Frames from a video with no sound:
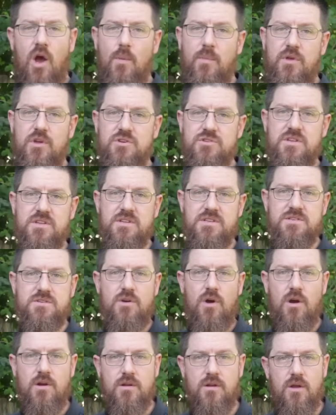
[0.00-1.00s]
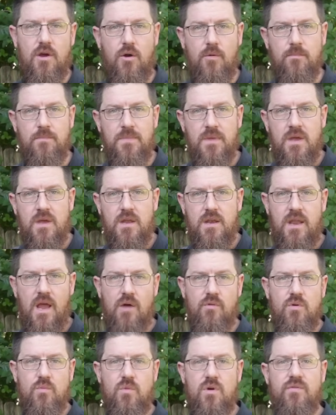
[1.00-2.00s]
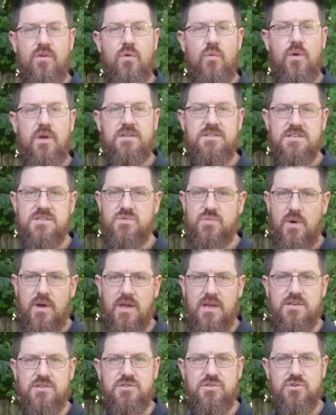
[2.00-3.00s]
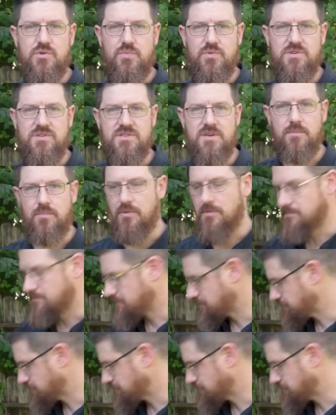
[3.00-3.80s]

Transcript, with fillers: I'll be using this garden hoe. Now, removing weeds this way is super simple.